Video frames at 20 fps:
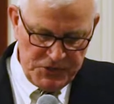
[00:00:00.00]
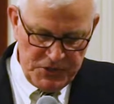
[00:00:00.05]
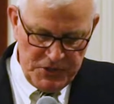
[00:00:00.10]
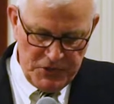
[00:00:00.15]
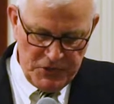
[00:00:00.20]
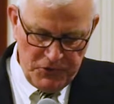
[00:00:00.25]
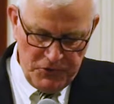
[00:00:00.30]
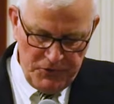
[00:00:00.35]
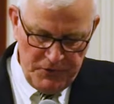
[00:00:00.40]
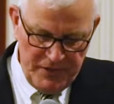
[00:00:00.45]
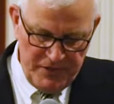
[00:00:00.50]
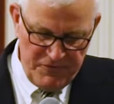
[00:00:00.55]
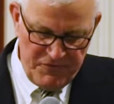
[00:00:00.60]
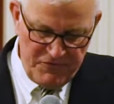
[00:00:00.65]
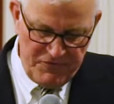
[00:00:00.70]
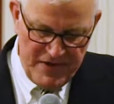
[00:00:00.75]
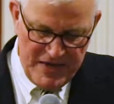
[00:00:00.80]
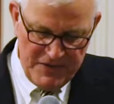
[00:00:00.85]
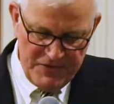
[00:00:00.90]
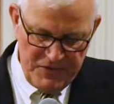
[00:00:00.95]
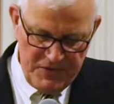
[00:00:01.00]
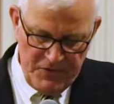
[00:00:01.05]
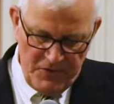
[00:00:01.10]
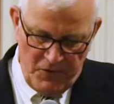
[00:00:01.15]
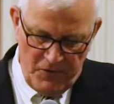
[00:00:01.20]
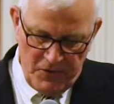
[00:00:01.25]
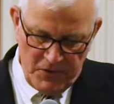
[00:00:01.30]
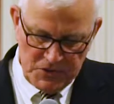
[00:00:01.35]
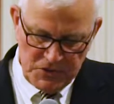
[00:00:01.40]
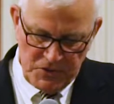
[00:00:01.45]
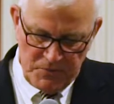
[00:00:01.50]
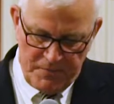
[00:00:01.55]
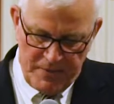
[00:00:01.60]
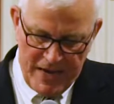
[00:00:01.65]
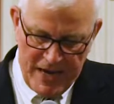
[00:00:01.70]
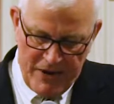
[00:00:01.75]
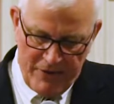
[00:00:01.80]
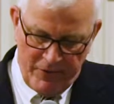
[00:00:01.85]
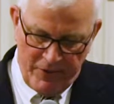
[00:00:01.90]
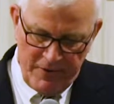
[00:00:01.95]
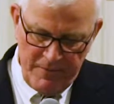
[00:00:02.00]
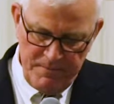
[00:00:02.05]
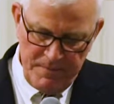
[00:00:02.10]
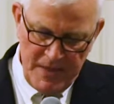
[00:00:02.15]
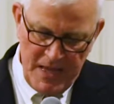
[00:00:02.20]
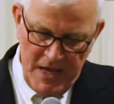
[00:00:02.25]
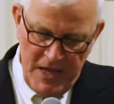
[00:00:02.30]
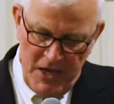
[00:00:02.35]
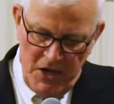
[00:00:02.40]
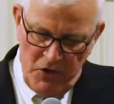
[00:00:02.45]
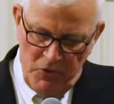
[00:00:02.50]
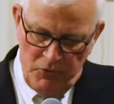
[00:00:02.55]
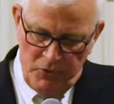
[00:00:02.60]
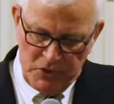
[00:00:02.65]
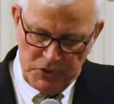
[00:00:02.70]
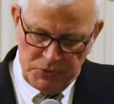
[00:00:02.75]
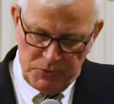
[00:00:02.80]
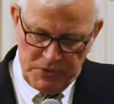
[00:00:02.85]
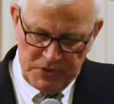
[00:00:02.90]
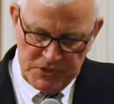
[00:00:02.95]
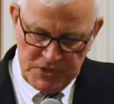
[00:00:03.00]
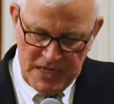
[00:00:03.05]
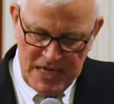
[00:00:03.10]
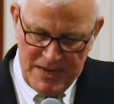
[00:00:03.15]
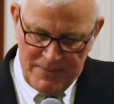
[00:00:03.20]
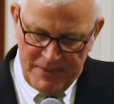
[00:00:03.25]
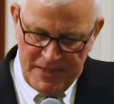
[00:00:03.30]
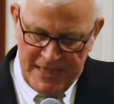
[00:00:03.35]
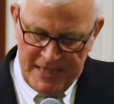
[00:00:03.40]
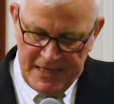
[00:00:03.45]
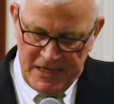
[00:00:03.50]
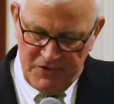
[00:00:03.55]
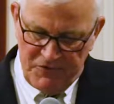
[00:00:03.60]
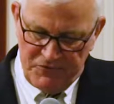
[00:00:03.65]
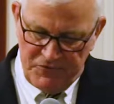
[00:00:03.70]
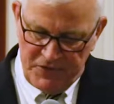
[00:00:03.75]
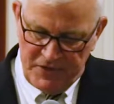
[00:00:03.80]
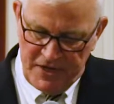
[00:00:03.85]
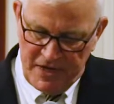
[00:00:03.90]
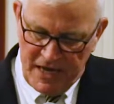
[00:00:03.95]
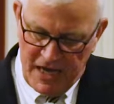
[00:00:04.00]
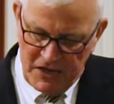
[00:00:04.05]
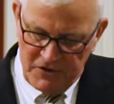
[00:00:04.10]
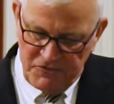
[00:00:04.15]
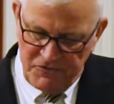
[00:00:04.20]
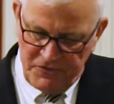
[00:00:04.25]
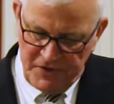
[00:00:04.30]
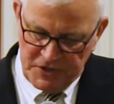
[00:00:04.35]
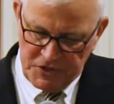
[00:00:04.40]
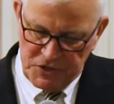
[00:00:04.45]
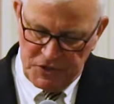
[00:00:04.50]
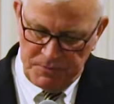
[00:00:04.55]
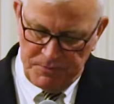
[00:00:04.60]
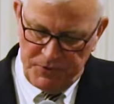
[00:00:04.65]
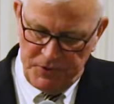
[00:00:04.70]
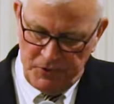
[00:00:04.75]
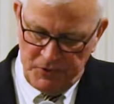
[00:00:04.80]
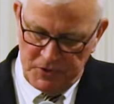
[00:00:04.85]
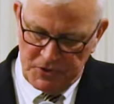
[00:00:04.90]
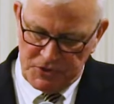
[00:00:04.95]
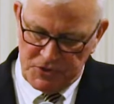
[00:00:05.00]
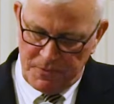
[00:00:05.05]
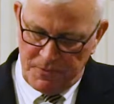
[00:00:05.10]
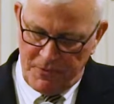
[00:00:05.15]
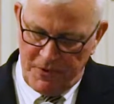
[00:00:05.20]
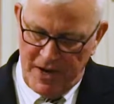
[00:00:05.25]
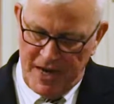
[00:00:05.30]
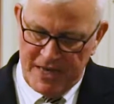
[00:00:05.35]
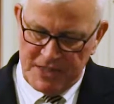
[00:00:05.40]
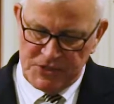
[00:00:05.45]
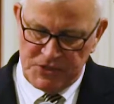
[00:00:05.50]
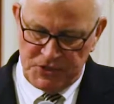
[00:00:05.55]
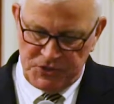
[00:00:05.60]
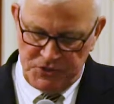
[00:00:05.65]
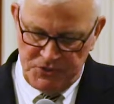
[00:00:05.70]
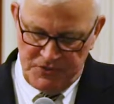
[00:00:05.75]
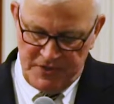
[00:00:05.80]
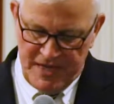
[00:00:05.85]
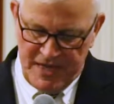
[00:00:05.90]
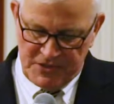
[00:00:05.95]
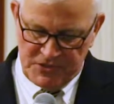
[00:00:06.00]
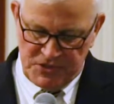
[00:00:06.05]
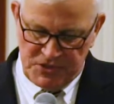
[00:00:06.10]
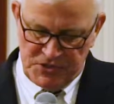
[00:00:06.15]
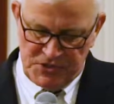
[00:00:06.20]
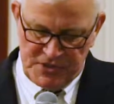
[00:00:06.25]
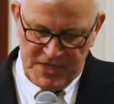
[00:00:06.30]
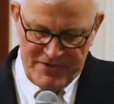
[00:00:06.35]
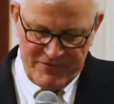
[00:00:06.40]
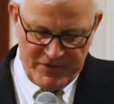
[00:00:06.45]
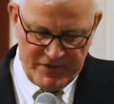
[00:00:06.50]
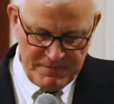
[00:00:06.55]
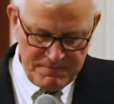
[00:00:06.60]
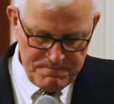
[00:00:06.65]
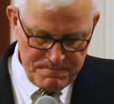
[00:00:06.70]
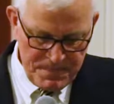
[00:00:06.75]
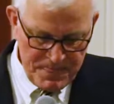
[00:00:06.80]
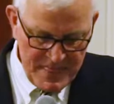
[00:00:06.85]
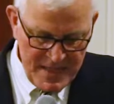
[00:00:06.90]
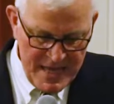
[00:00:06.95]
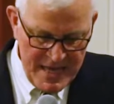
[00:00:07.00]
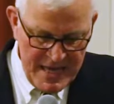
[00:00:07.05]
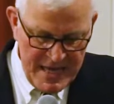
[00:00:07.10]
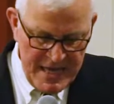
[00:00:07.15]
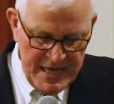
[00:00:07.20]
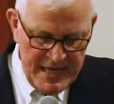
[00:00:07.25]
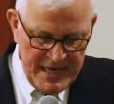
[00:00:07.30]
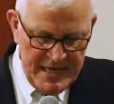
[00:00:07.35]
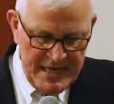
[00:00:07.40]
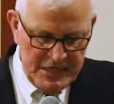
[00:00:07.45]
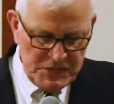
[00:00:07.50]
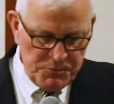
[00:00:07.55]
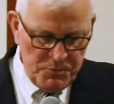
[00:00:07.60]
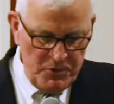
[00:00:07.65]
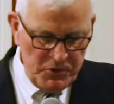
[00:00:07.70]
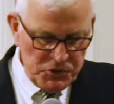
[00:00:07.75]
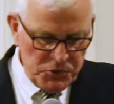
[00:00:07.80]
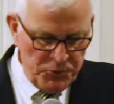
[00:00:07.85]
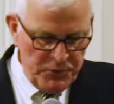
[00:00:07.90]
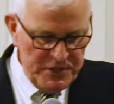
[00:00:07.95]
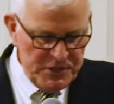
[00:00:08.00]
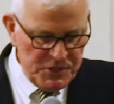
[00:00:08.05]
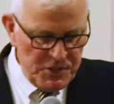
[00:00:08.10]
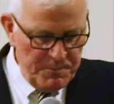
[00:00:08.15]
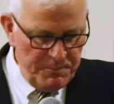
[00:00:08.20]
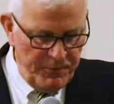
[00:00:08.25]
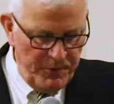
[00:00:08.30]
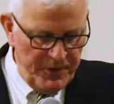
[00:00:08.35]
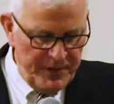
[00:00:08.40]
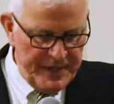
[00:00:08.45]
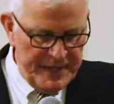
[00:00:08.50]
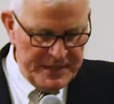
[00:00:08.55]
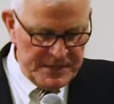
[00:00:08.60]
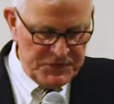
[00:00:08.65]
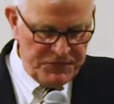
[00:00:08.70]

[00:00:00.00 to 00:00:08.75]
including Faith in the Halls of Power, which was nominated for the Nonfiction Pulitzer Prize in 2007. His most recent book